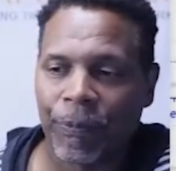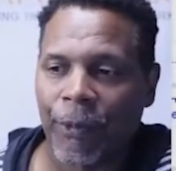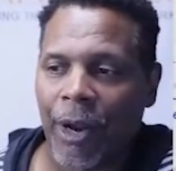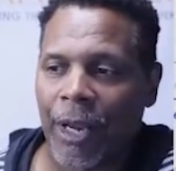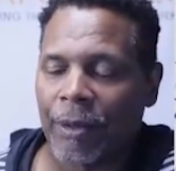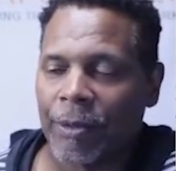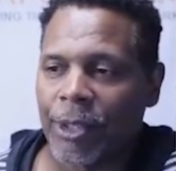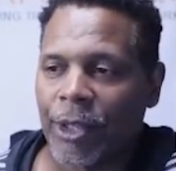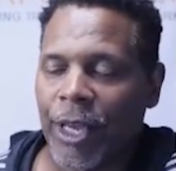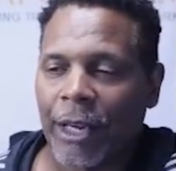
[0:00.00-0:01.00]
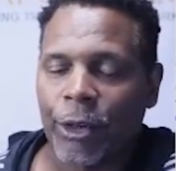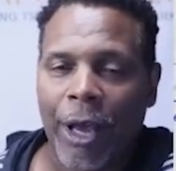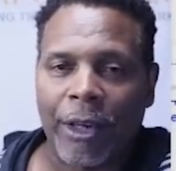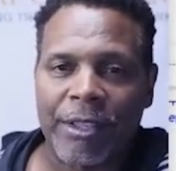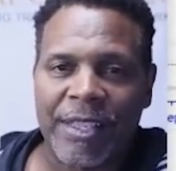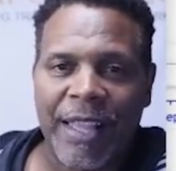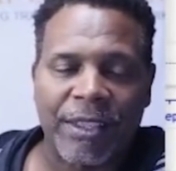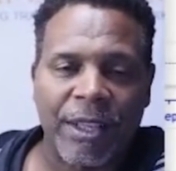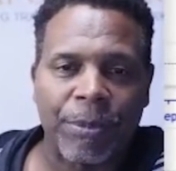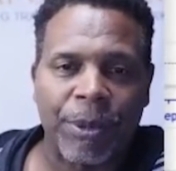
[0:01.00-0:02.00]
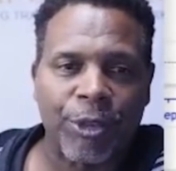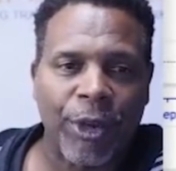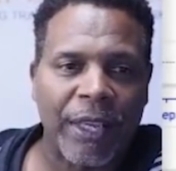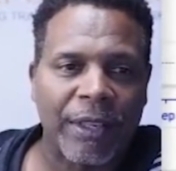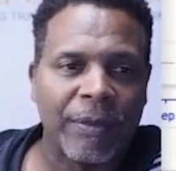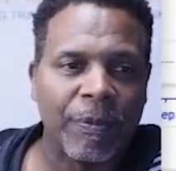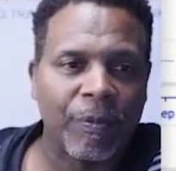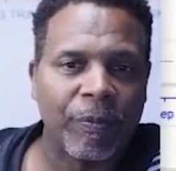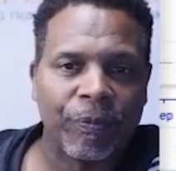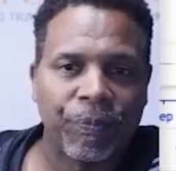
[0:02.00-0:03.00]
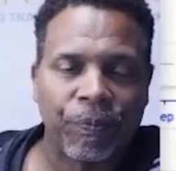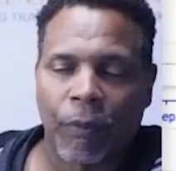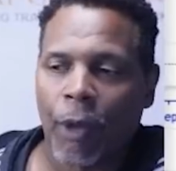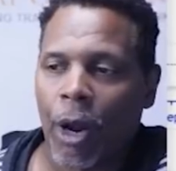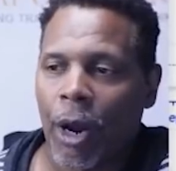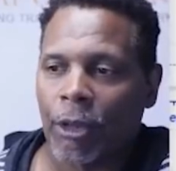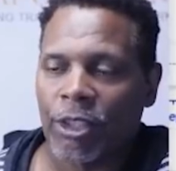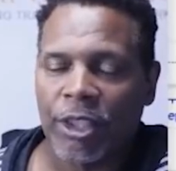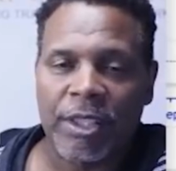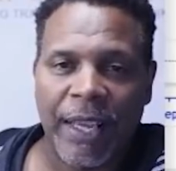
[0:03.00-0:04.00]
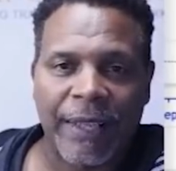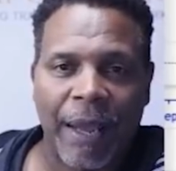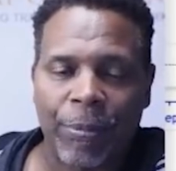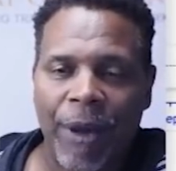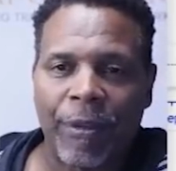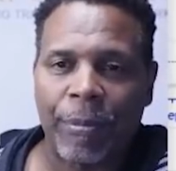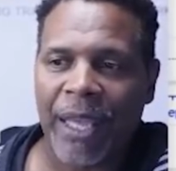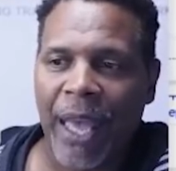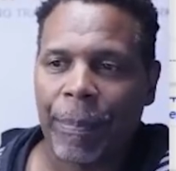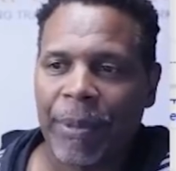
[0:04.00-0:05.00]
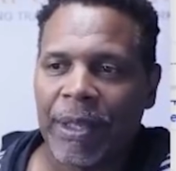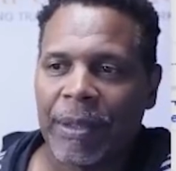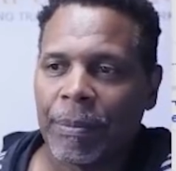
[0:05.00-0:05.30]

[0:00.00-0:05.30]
All right. So you got to know how to slice up your trade, or else just take that profit. Be happy.